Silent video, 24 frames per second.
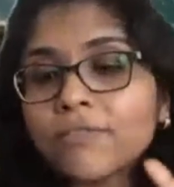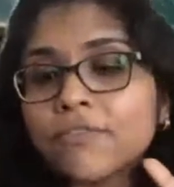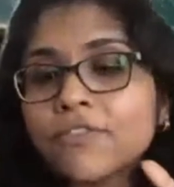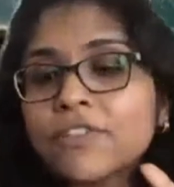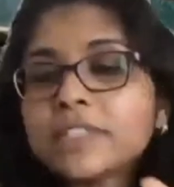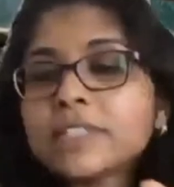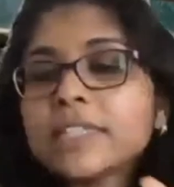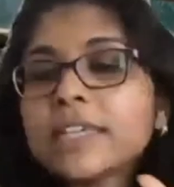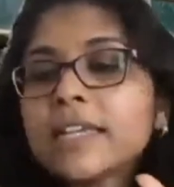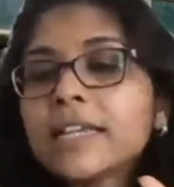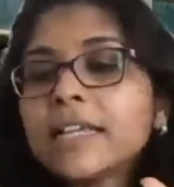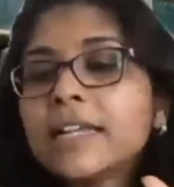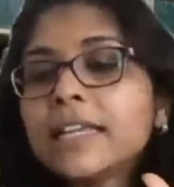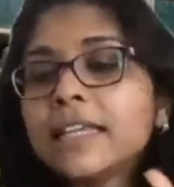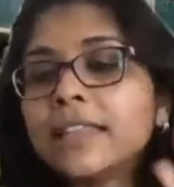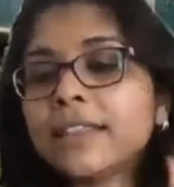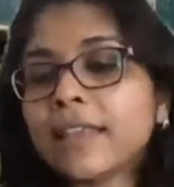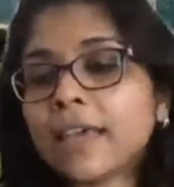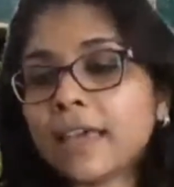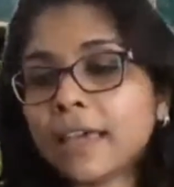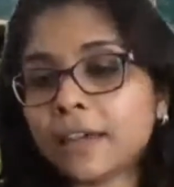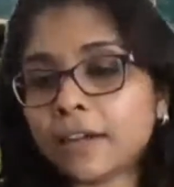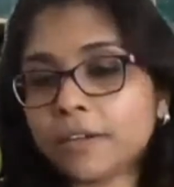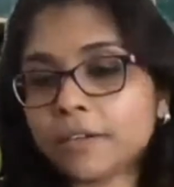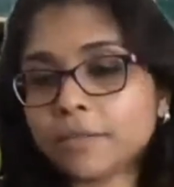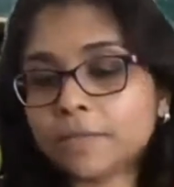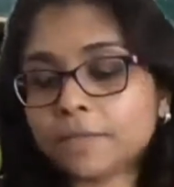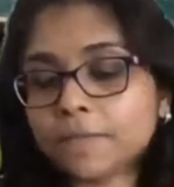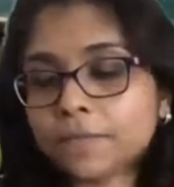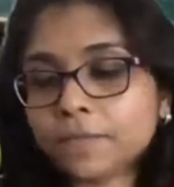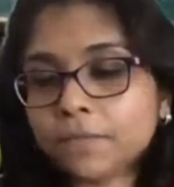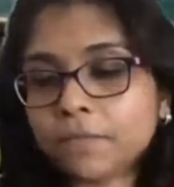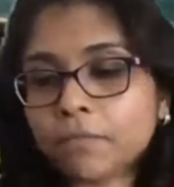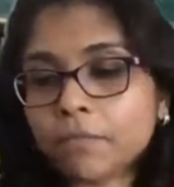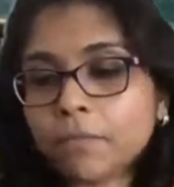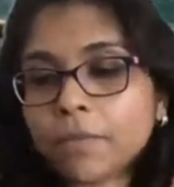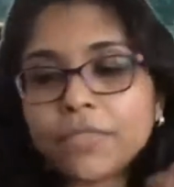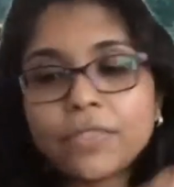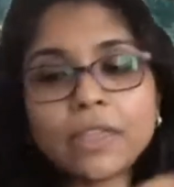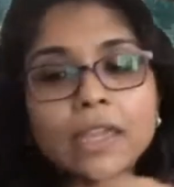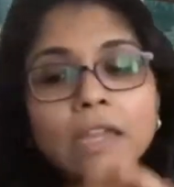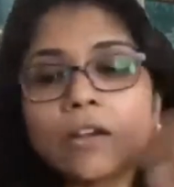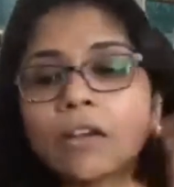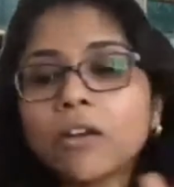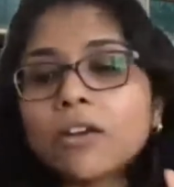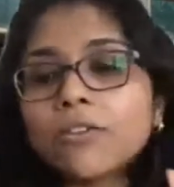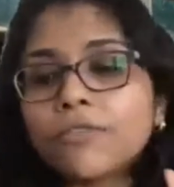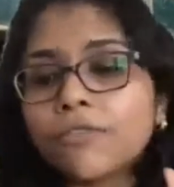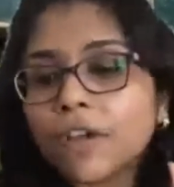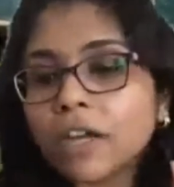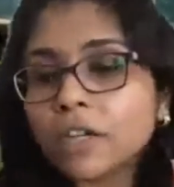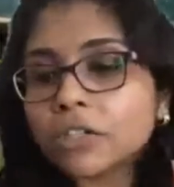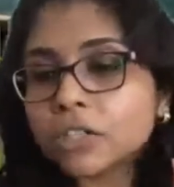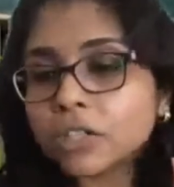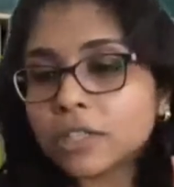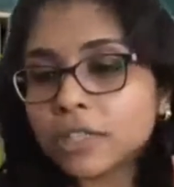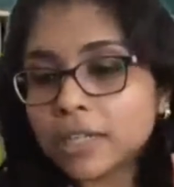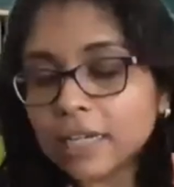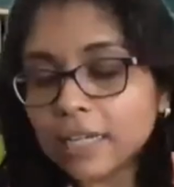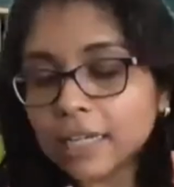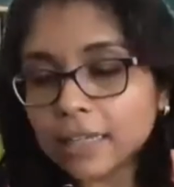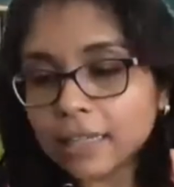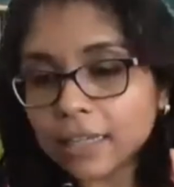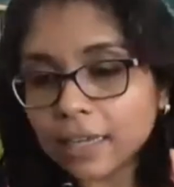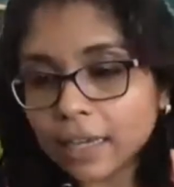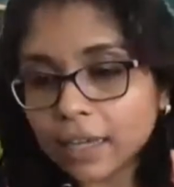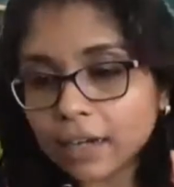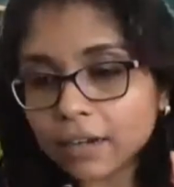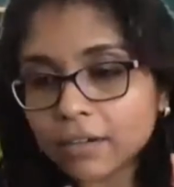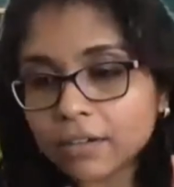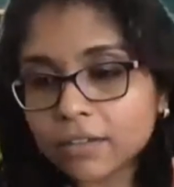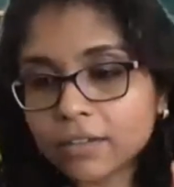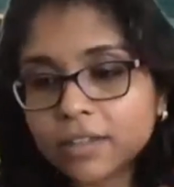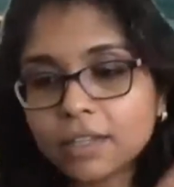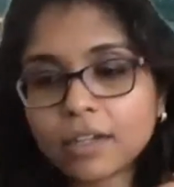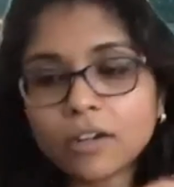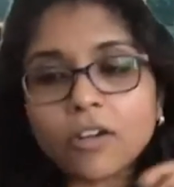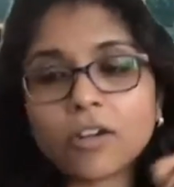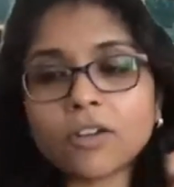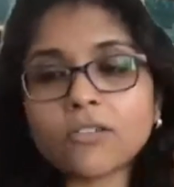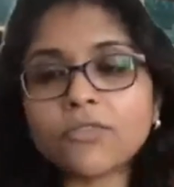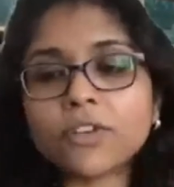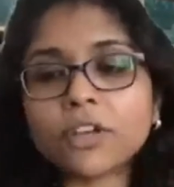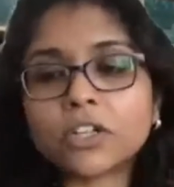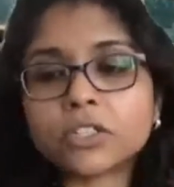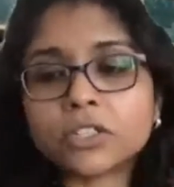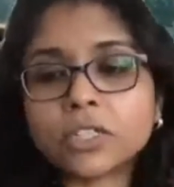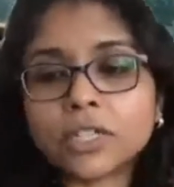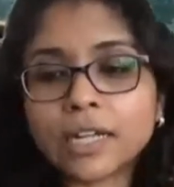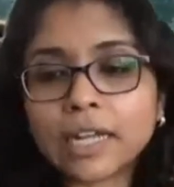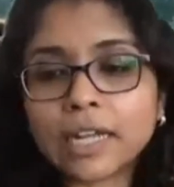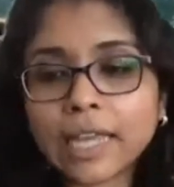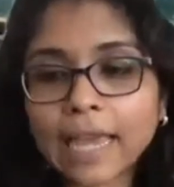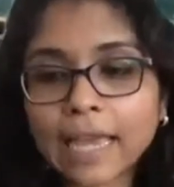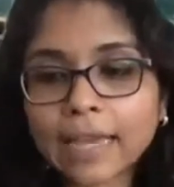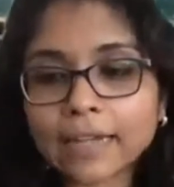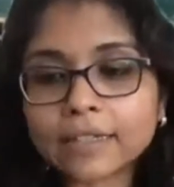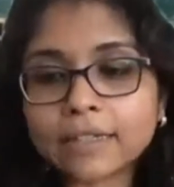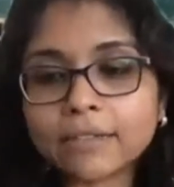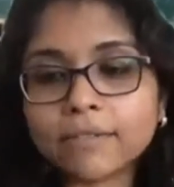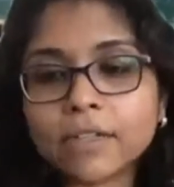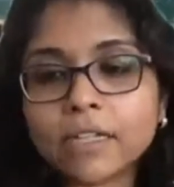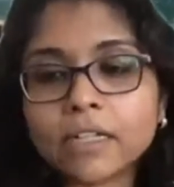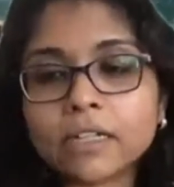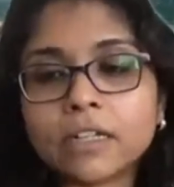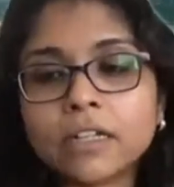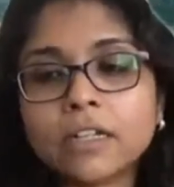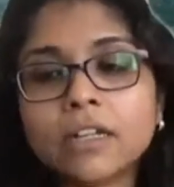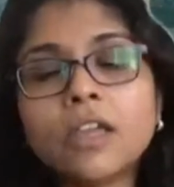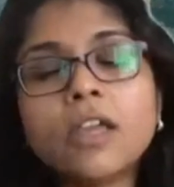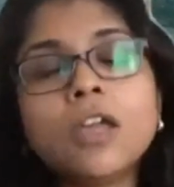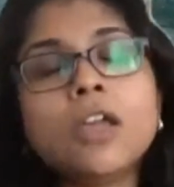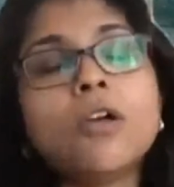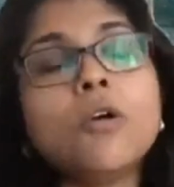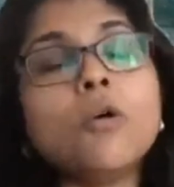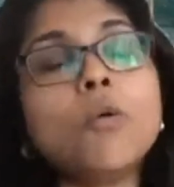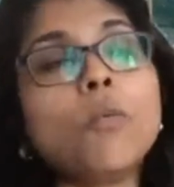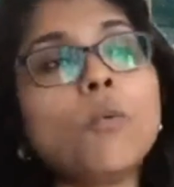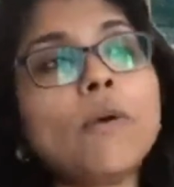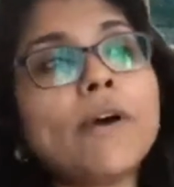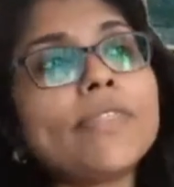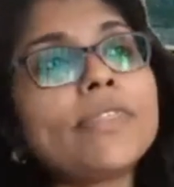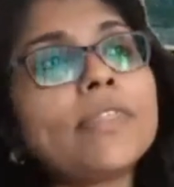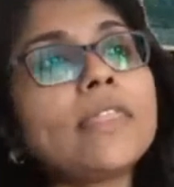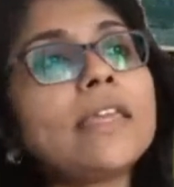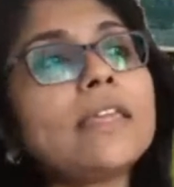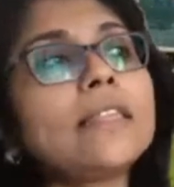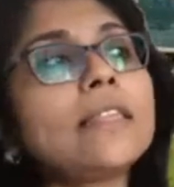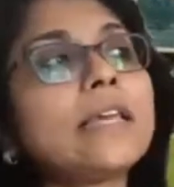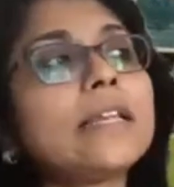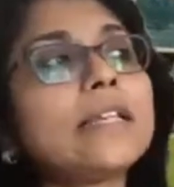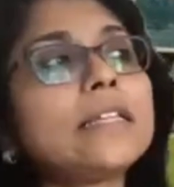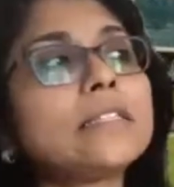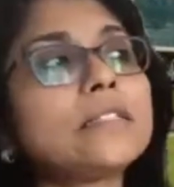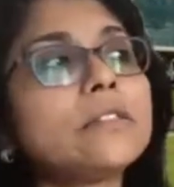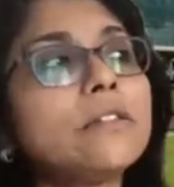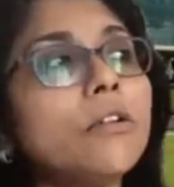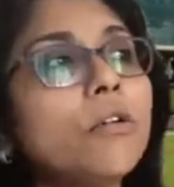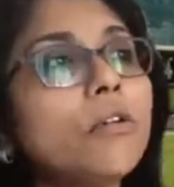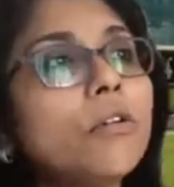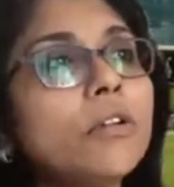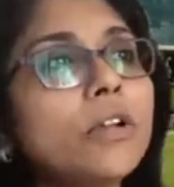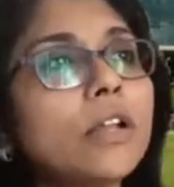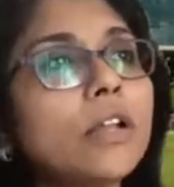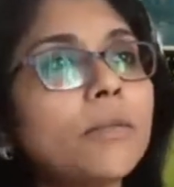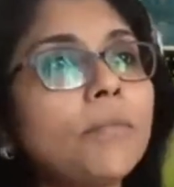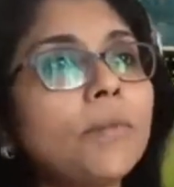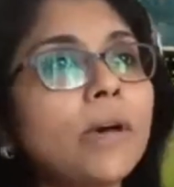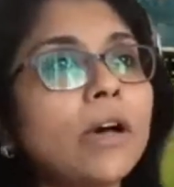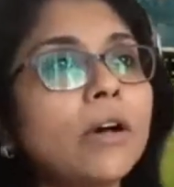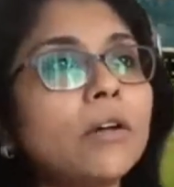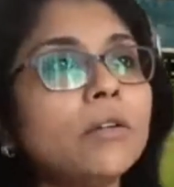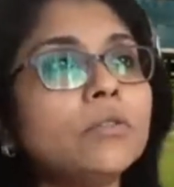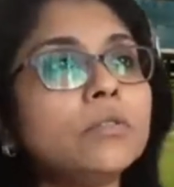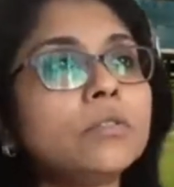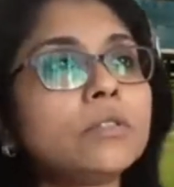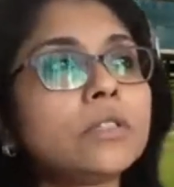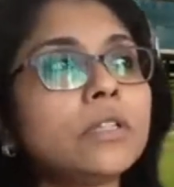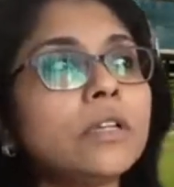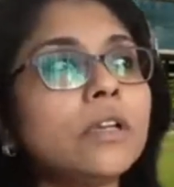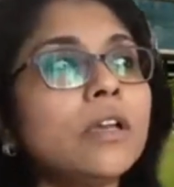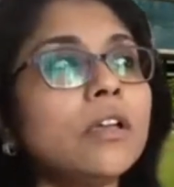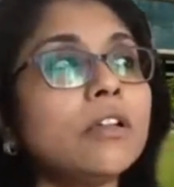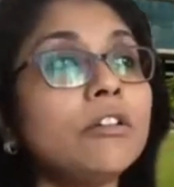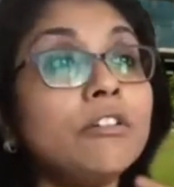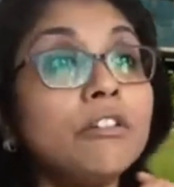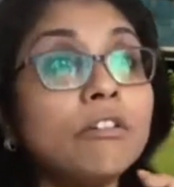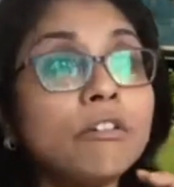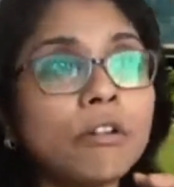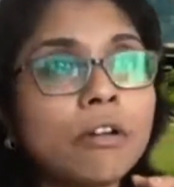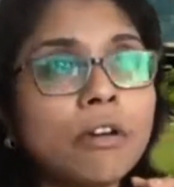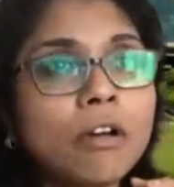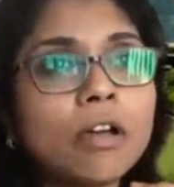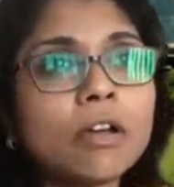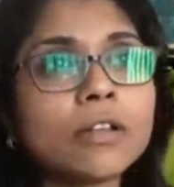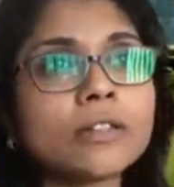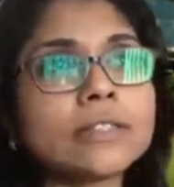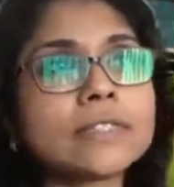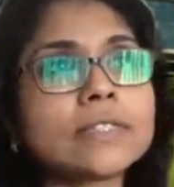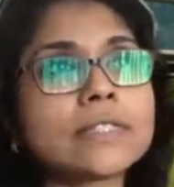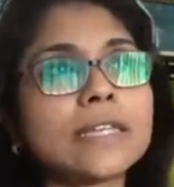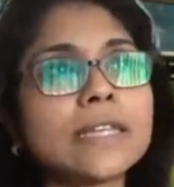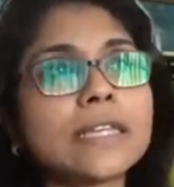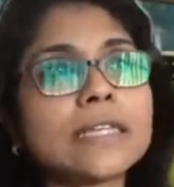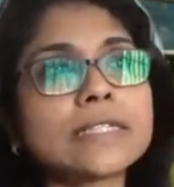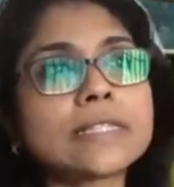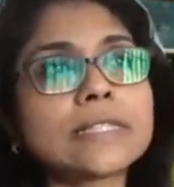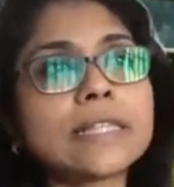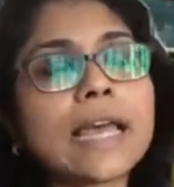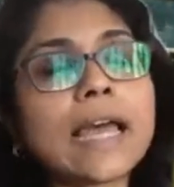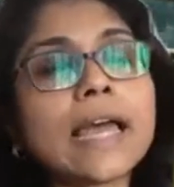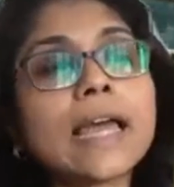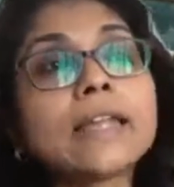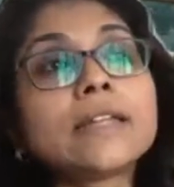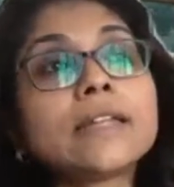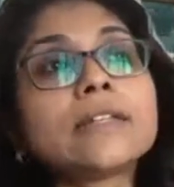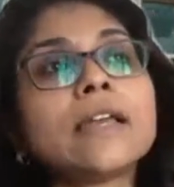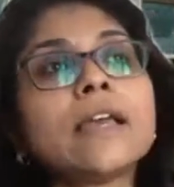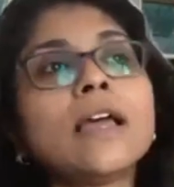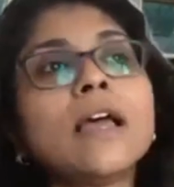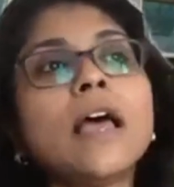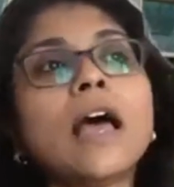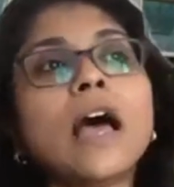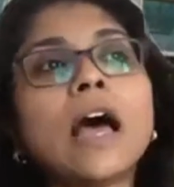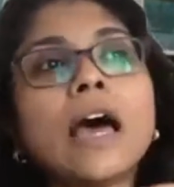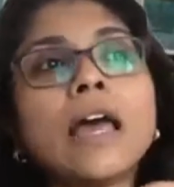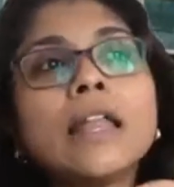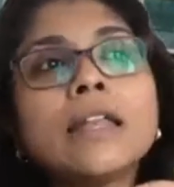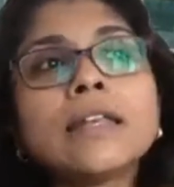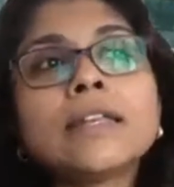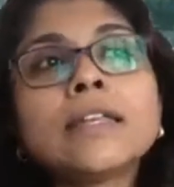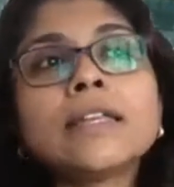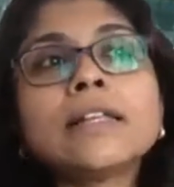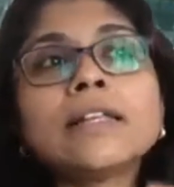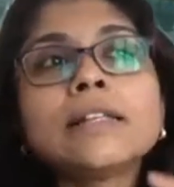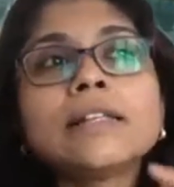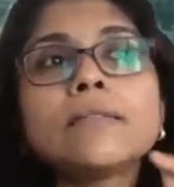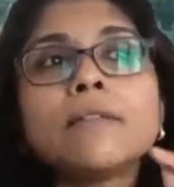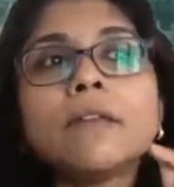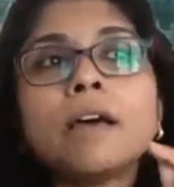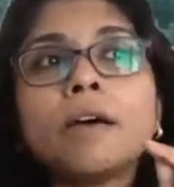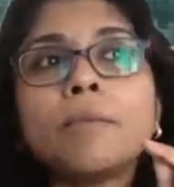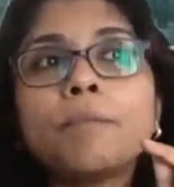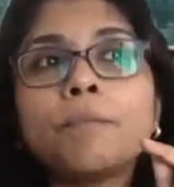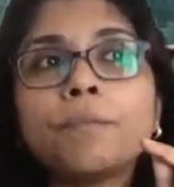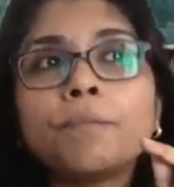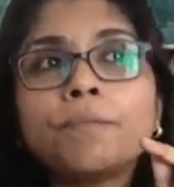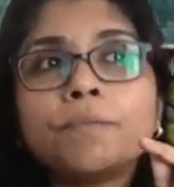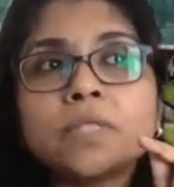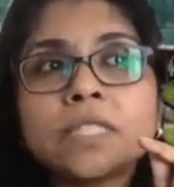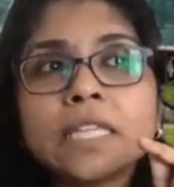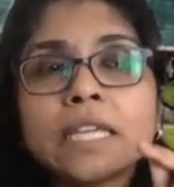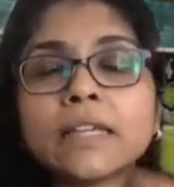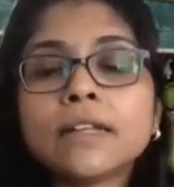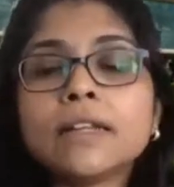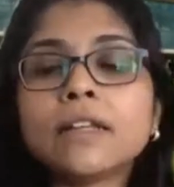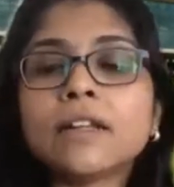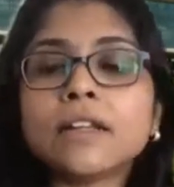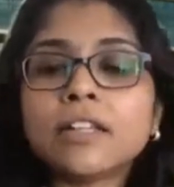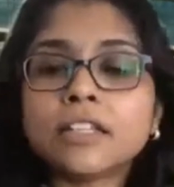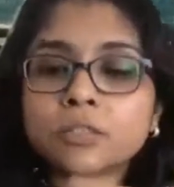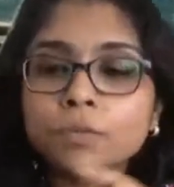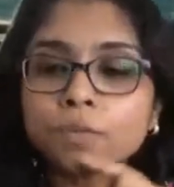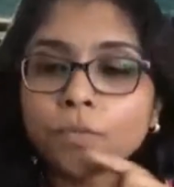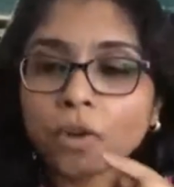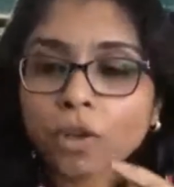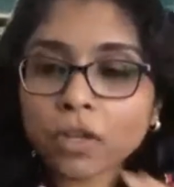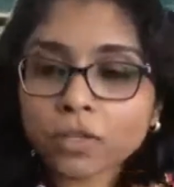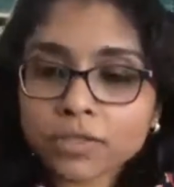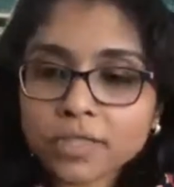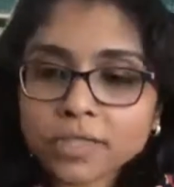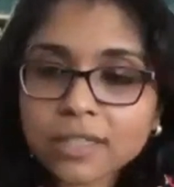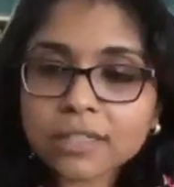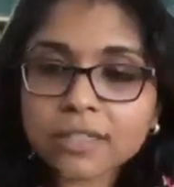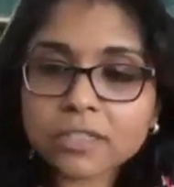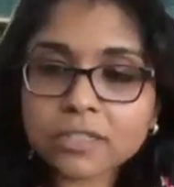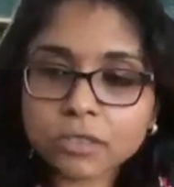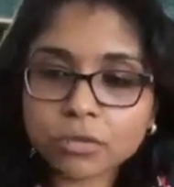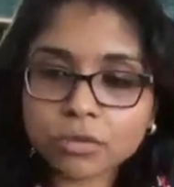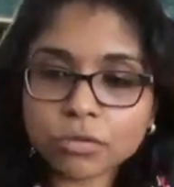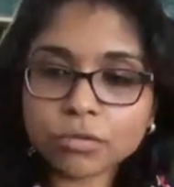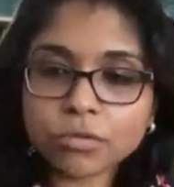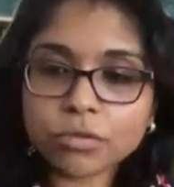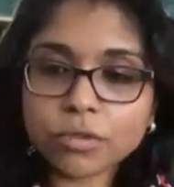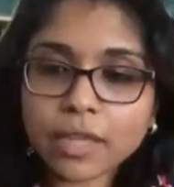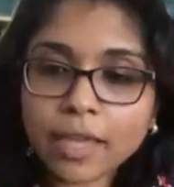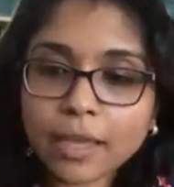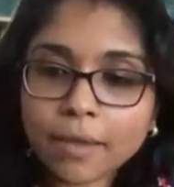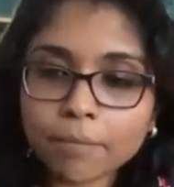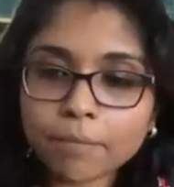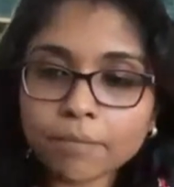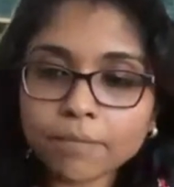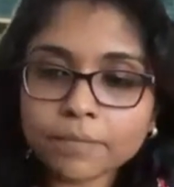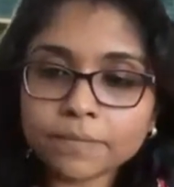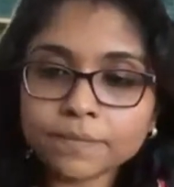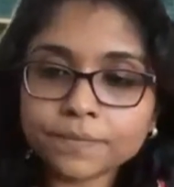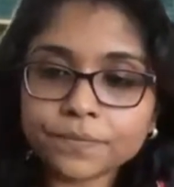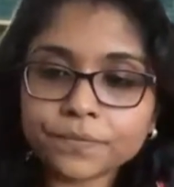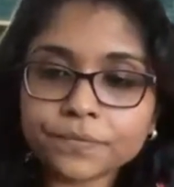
are physically there, but they're not functionally there. They're not functionally activated. One thing that is known about neurons is that until a signal is processed through them